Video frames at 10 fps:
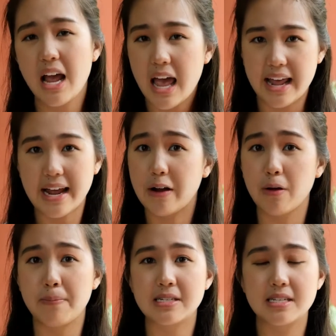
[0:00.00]
and
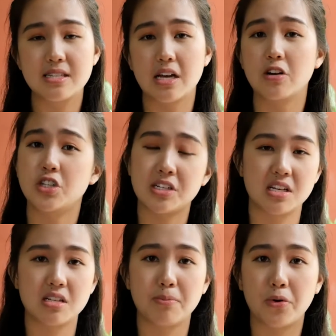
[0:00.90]
agribusiness that are just
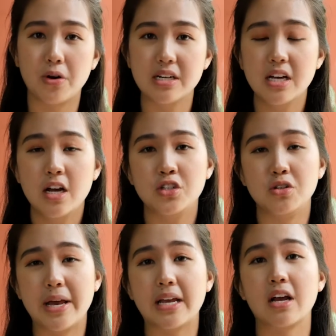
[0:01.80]
as important to
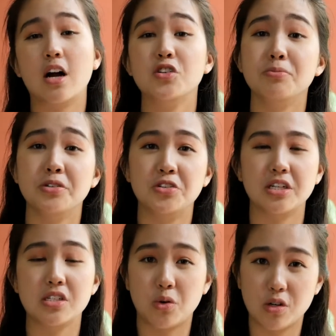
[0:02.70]
making
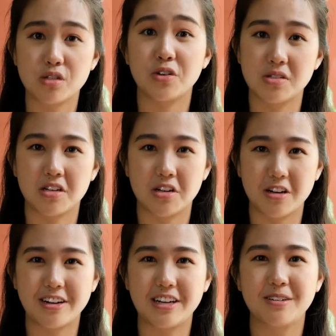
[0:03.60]
contributions towards food
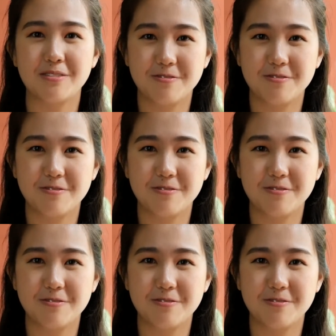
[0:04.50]
security.